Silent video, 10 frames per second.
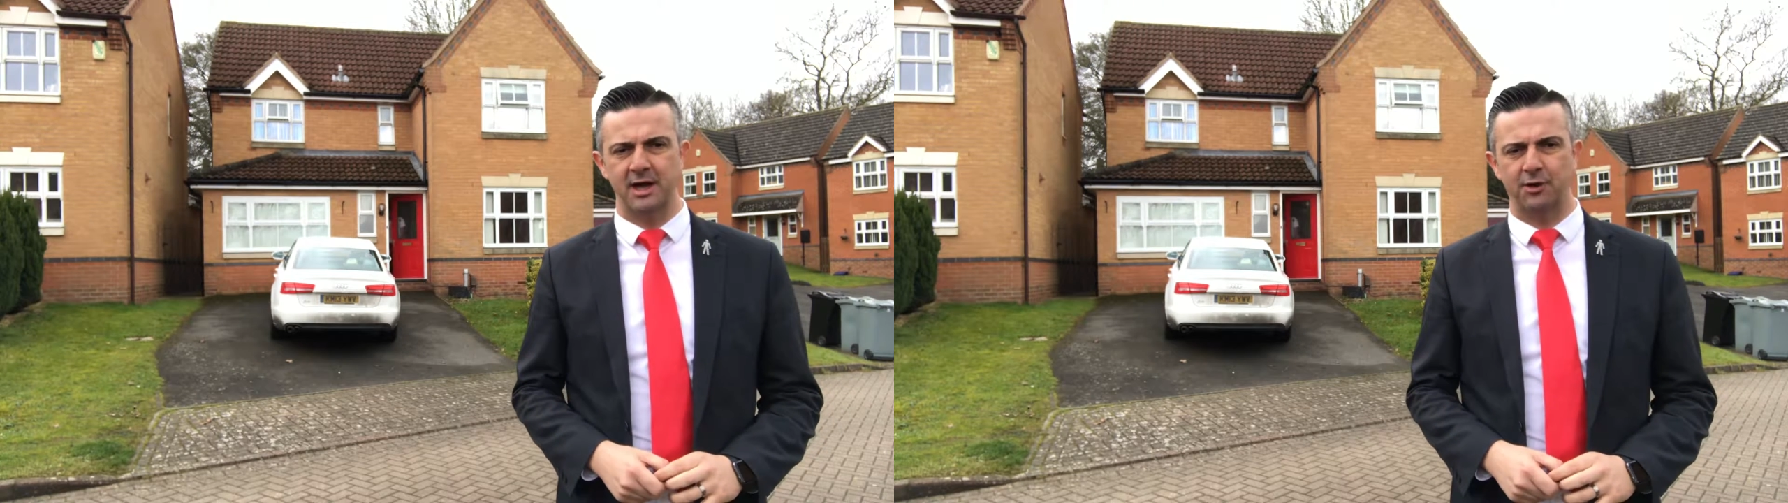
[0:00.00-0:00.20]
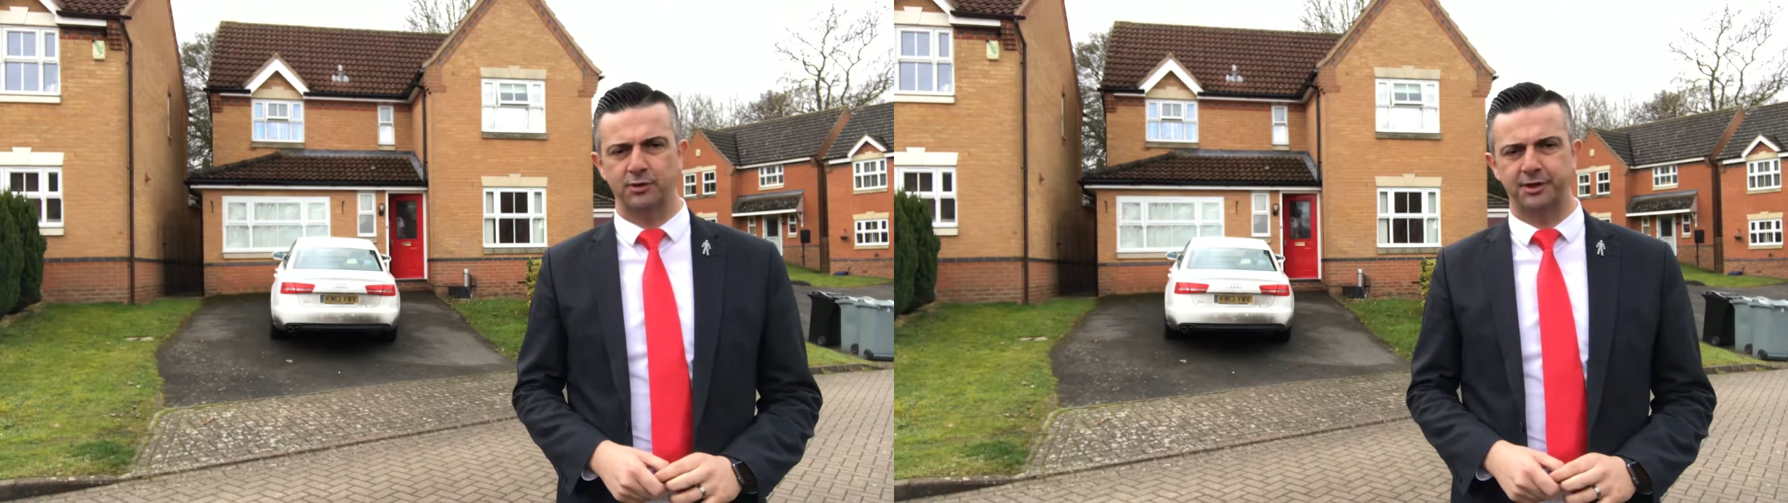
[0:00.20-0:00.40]

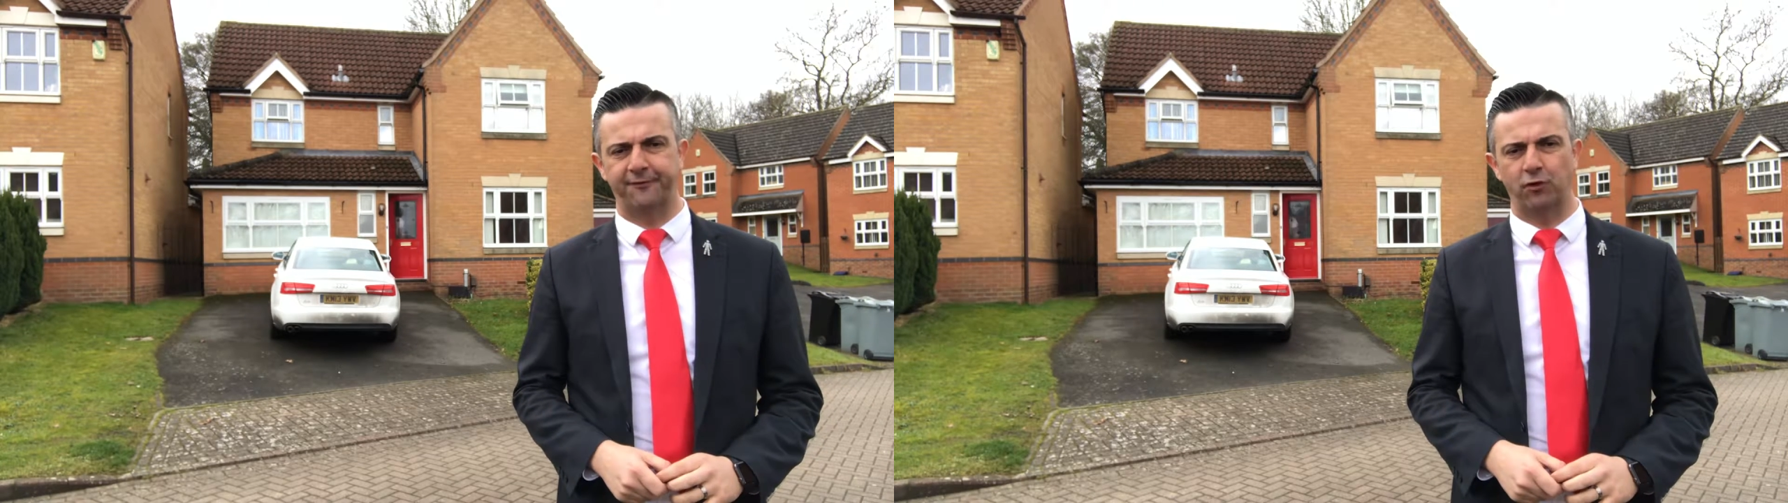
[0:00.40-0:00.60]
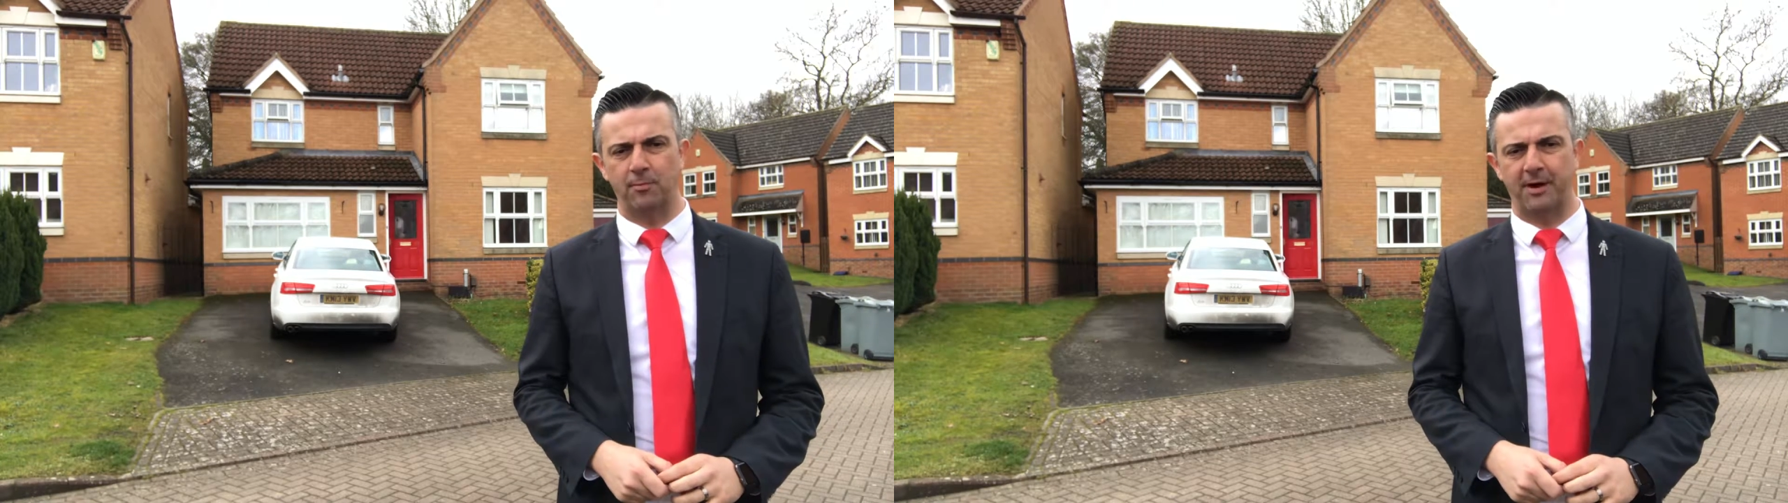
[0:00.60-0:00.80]
and also
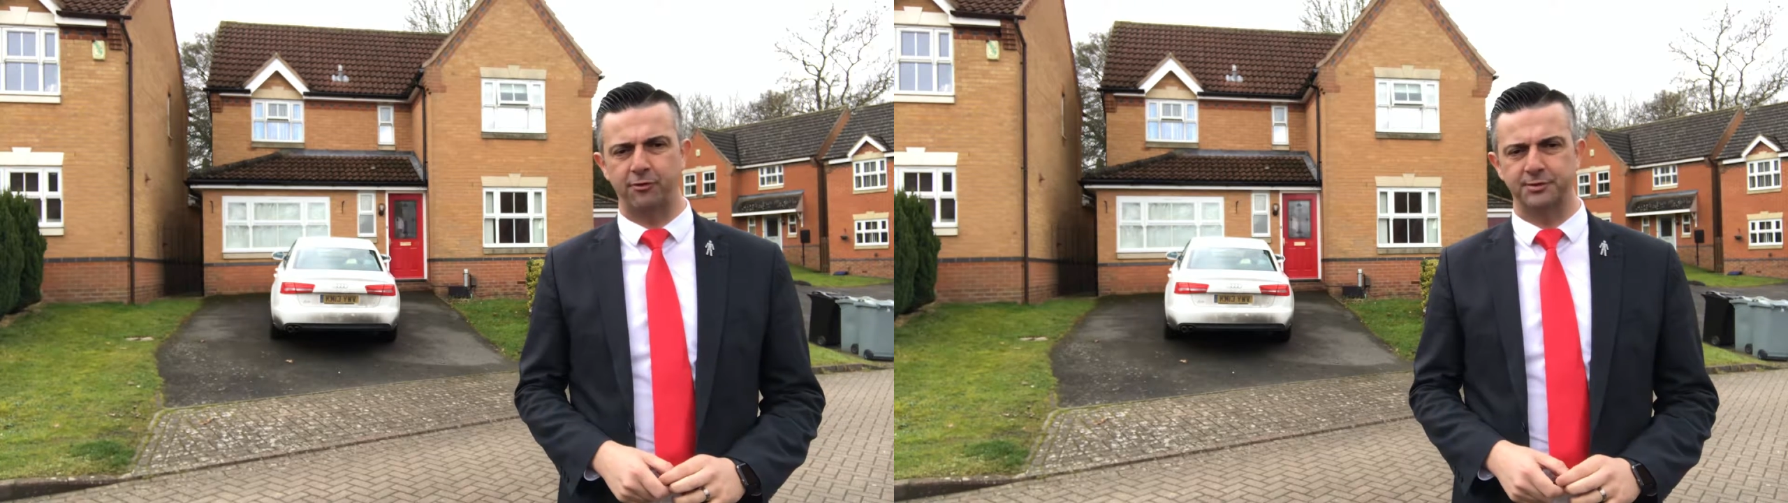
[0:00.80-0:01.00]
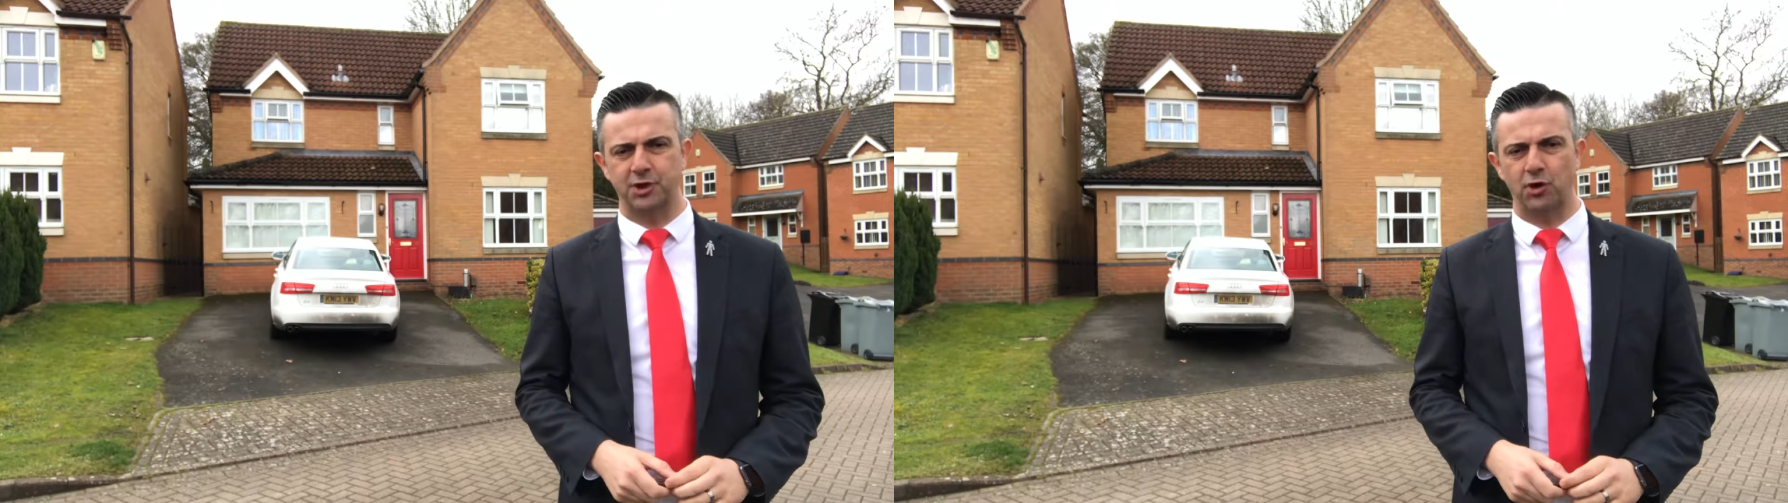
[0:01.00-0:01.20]
four
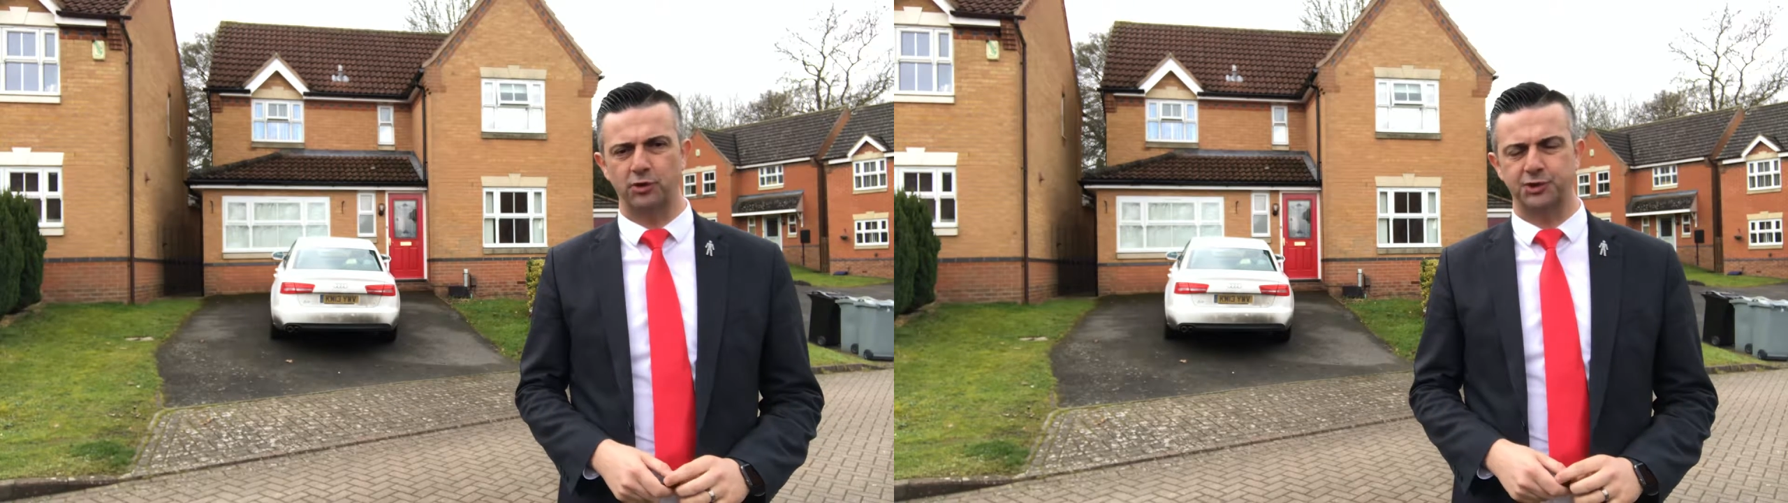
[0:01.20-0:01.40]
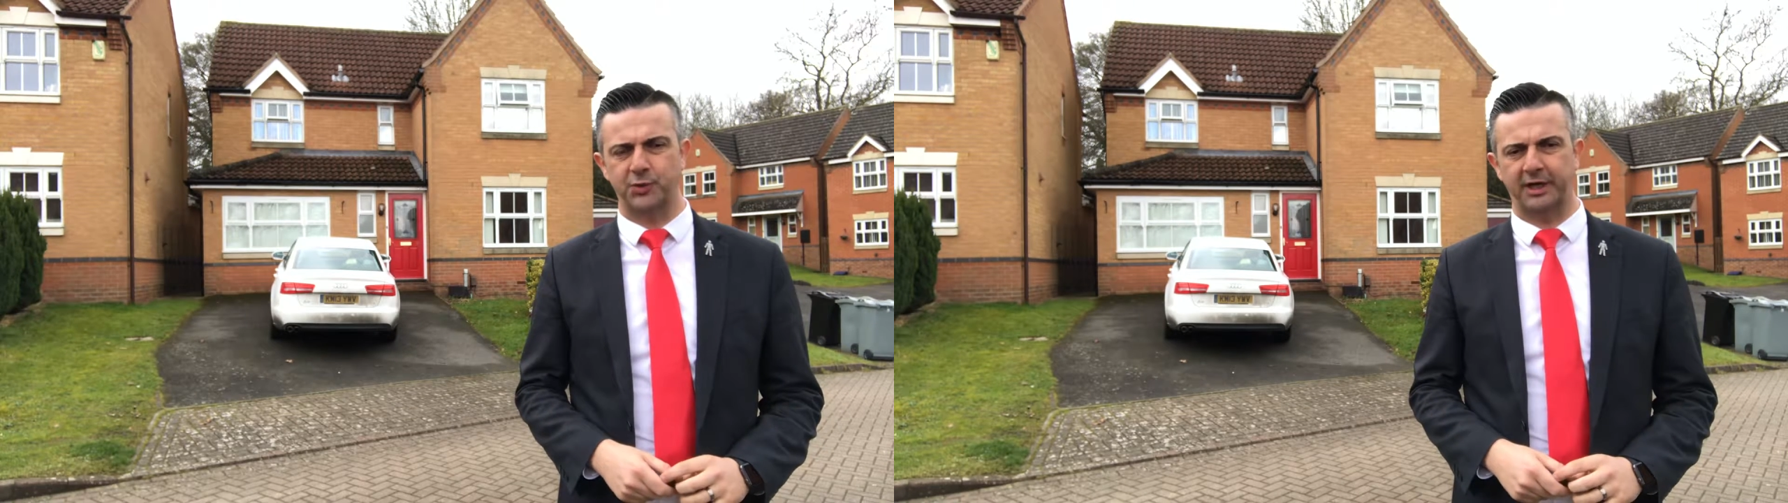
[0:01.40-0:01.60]
bedrooms and an
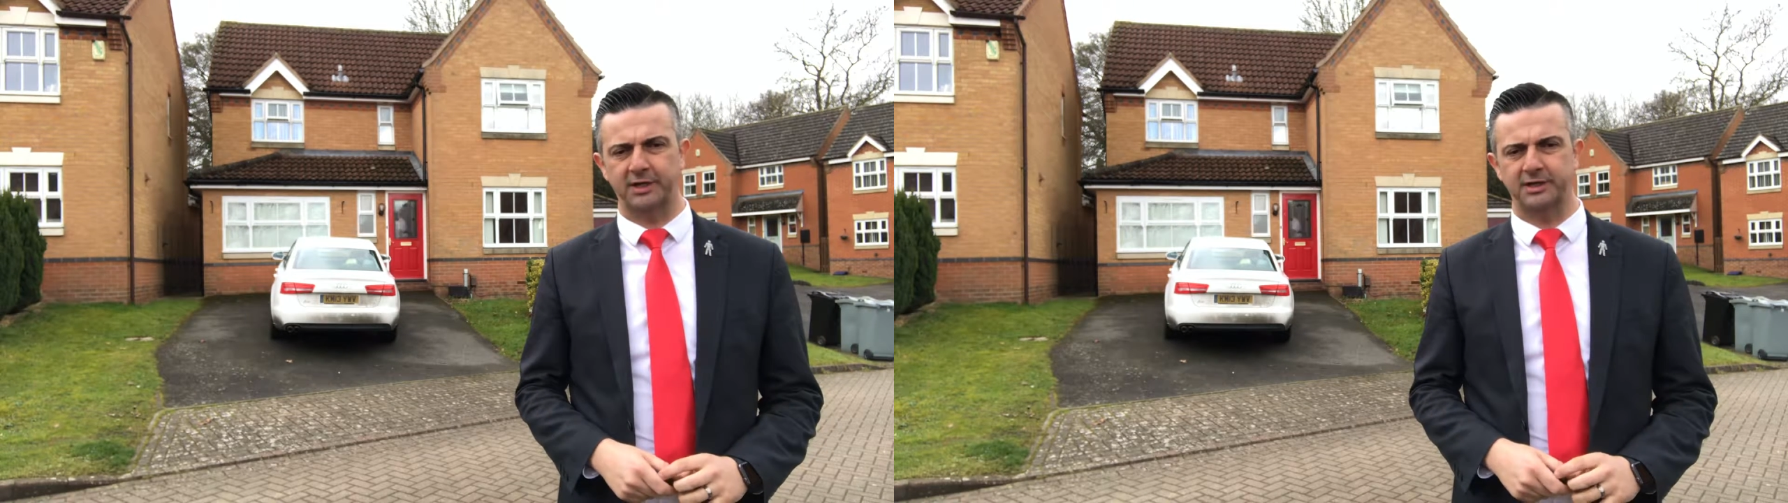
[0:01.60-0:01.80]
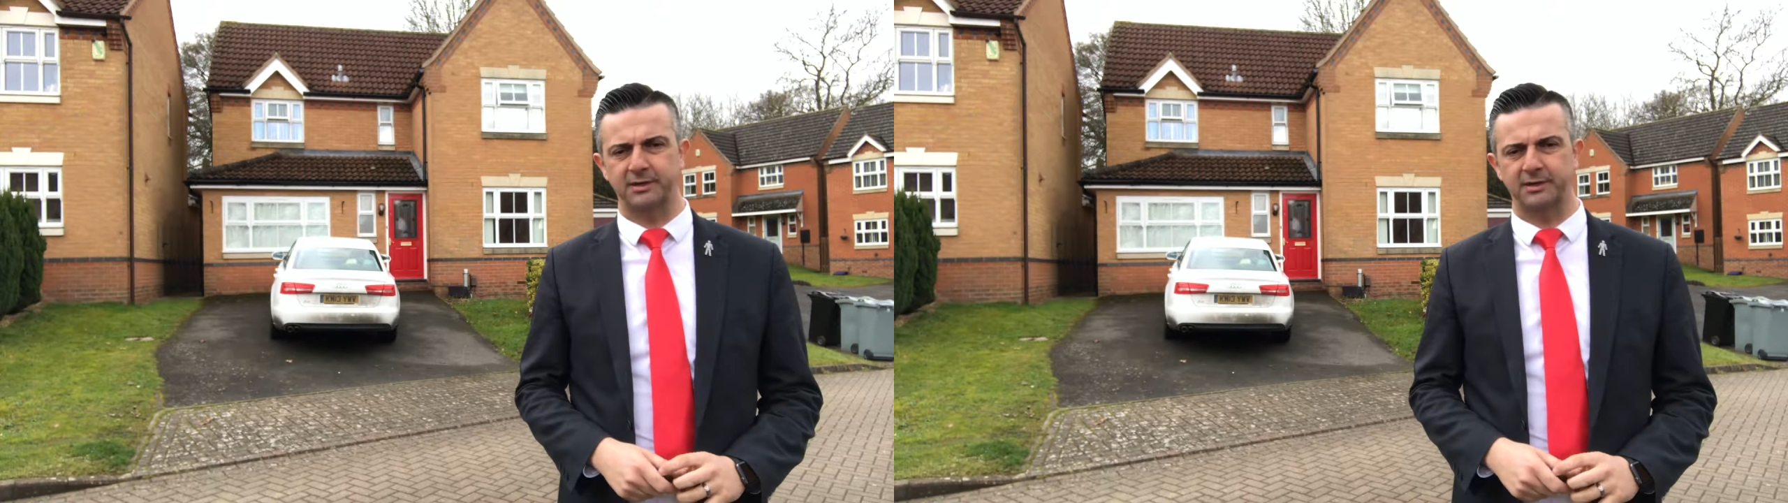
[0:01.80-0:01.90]
ensuite.